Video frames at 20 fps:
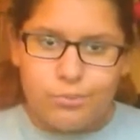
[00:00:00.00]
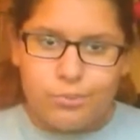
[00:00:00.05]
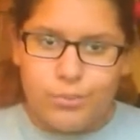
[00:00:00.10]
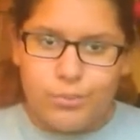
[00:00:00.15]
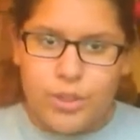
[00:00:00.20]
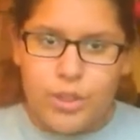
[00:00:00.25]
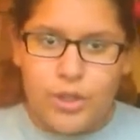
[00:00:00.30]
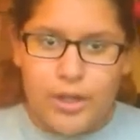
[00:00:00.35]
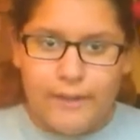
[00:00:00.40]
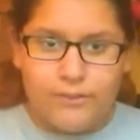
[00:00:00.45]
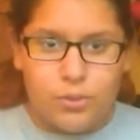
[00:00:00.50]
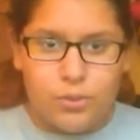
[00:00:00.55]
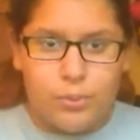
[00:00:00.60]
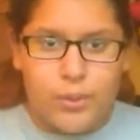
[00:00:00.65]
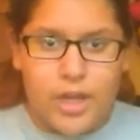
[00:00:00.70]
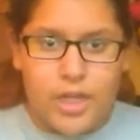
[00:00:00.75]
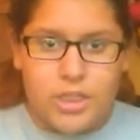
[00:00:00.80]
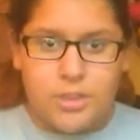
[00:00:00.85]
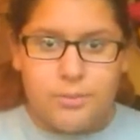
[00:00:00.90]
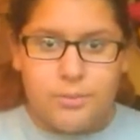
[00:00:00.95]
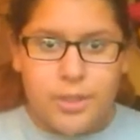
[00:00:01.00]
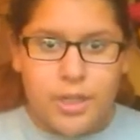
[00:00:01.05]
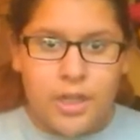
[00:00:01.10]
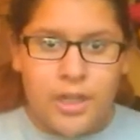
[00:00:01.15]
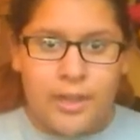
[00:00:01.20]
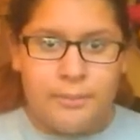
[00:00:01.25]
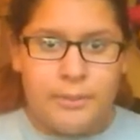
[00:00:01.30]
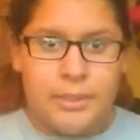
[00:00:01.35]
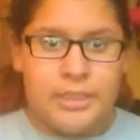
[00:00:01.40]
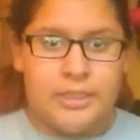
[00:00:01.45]
You don't have to watch them all.
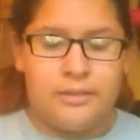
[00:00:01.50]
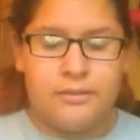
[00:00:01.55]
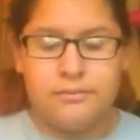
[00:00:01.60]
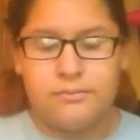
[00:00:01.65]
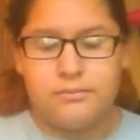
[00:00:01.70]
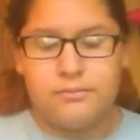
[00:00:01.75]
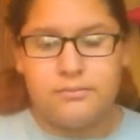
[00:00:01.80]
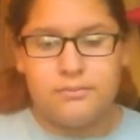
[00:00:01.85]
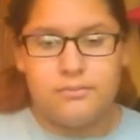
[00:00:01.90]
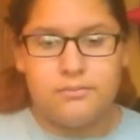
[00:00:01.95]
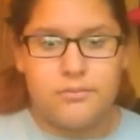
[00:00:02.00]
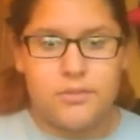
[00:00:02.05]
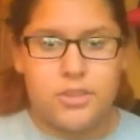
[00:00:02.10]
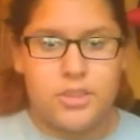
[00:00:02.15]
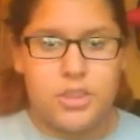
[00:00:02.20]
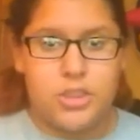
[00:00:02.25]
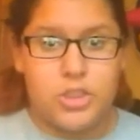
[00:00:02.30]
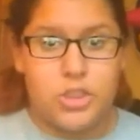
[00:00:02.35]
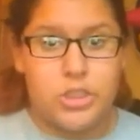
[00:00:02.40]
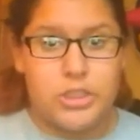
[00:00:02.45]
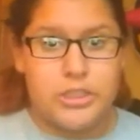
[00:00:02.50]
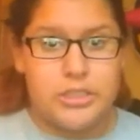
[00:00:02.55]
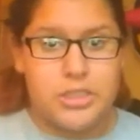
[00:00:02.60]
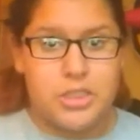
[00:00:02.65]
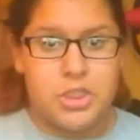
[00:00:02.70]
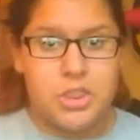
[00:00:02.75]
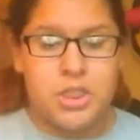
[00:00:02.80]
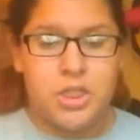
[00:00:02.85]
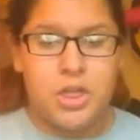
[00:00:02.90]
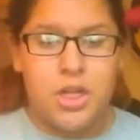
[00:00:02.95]
I mean, it's your
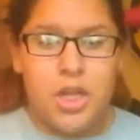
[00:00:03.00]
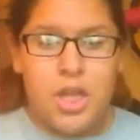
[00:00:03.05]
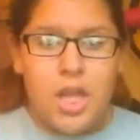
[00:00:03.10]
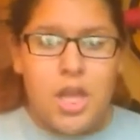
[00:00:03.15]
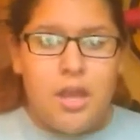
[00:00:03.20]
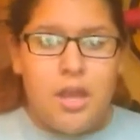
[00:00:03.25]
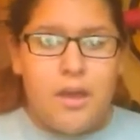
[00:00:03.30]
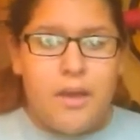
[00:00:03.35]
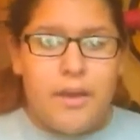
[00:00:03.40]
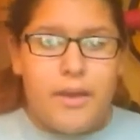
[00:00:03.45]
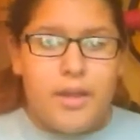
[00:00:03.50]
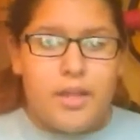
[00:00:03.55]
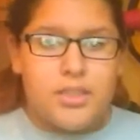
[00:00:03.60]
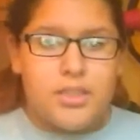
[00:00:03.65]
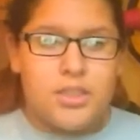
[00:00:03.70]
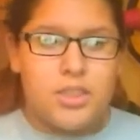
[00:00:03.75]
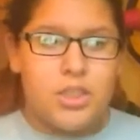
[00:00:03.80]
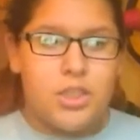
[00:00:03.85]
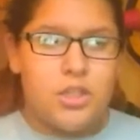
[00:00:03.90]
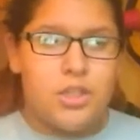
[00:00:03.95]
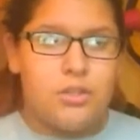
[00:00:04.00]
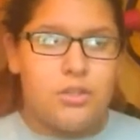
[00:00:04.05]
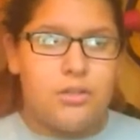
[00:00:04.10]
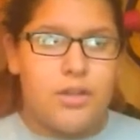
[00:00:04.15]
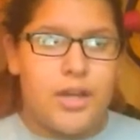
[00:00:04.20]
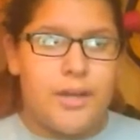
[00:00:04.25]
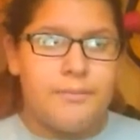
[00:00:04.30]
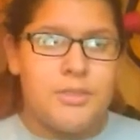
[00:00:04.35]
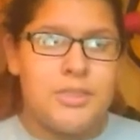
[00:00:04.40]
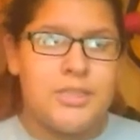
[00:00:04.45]
decision. So,
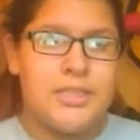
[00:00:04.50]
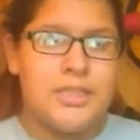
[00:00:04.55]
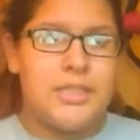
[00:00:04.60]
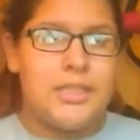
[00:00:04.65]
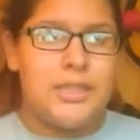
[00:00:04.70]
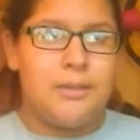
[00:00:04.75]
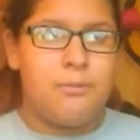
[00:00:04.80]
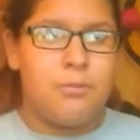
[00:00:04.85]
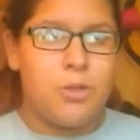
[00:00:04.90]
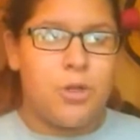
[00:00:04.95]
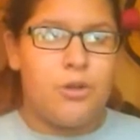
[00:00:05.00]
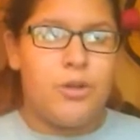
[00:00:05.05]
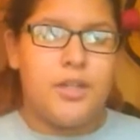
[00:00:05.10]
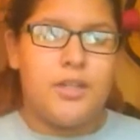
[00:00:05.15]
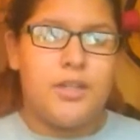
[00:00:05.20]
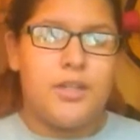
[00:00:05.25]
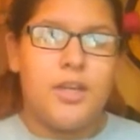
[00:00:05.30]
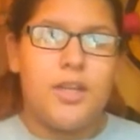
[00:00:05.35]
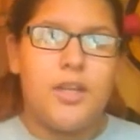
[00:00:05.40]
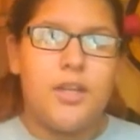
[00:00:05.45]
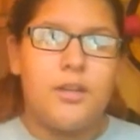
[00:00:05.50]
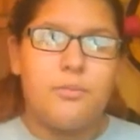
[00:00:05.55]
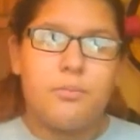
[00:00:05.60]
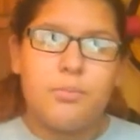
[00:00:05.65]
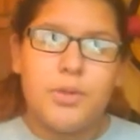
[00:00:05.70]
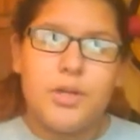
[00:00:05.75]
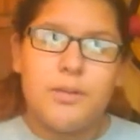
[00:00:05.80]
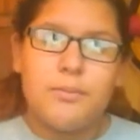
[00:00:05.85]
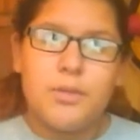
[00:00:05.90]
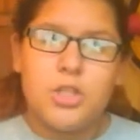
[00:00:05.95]
I'm just going to keep going and
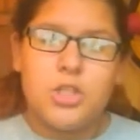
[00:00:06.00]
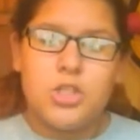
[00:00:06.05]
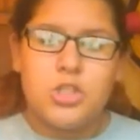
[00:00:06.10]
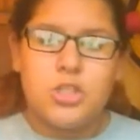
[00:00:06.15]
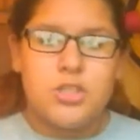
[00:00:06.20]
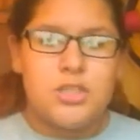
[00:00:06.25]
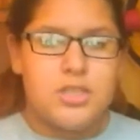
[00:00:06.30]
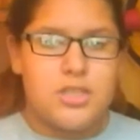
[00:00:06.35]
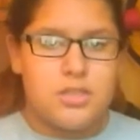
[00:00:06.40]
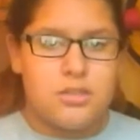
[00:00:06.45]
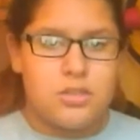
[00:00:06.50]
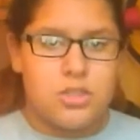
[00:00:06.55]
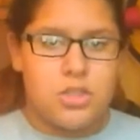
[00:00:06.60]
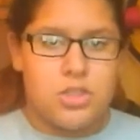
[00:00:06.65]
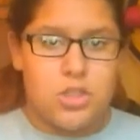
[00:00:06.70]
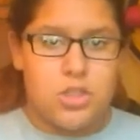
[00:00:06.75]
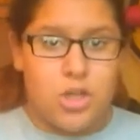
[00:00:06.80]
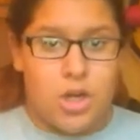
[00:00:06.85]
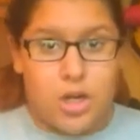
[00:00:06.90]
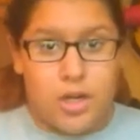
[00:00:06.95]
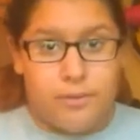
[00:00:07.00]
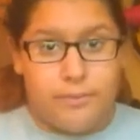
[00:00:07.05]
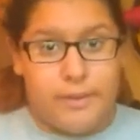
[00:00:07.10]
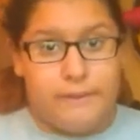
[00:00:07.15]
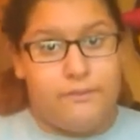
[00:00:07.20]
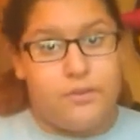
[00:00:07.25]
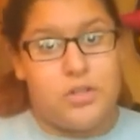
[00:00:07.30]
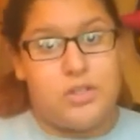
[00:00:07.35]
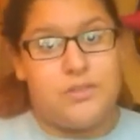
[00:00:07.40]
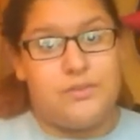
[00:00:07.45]
pretty much just start my
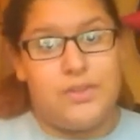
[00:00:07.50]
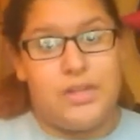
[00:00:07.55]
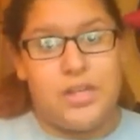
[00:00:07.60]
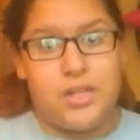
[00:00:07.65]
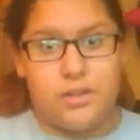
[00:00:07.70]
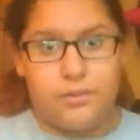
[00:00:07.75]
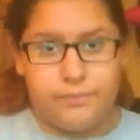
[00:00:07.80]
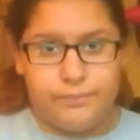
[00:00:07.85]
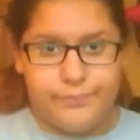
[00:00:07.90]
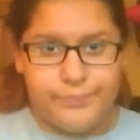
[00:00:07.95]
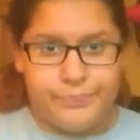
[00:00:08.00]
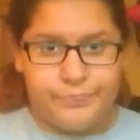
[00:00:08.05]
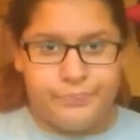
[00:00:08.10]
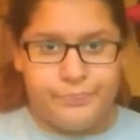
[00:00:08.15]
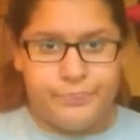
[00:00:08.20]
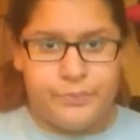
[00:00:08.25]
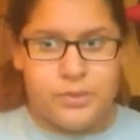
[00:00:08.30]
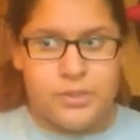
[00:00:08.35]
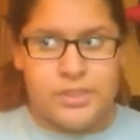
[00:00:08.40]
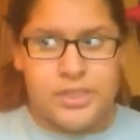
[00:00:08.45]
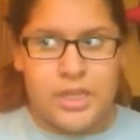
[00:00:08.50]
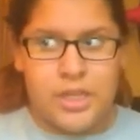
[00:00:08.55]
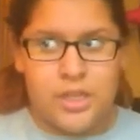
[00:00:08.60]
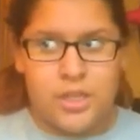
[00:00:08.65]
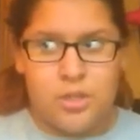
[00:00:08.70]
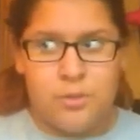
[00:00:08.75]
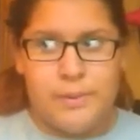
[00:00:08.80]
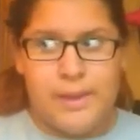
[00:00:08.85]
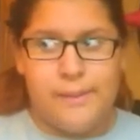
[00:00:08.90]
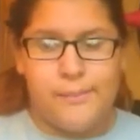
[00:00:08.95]
first video and tell
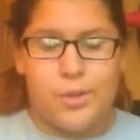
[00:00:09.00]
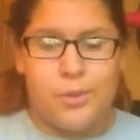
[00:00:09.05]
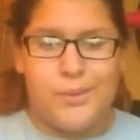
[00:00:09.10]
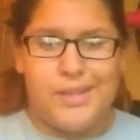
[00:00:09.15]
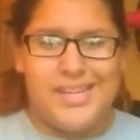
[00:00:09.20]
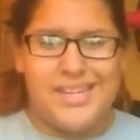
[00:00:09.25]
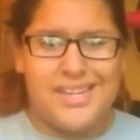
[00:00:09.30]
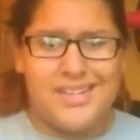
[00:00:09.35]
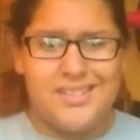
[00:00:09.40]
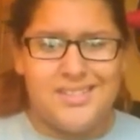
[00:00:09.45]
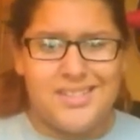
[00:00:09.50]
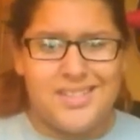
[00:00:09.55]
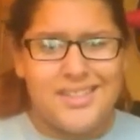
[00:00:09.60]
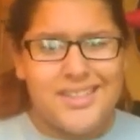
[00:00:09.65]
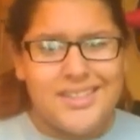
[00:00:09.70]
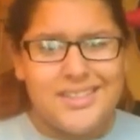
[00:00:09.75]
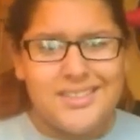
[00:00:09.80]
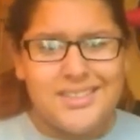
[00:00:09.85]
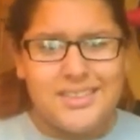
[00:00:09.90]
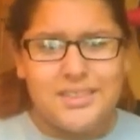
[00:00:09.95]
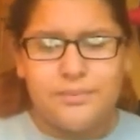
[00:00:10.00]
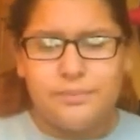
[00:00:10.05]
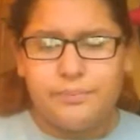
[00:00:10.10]
you about my weekend, I guess.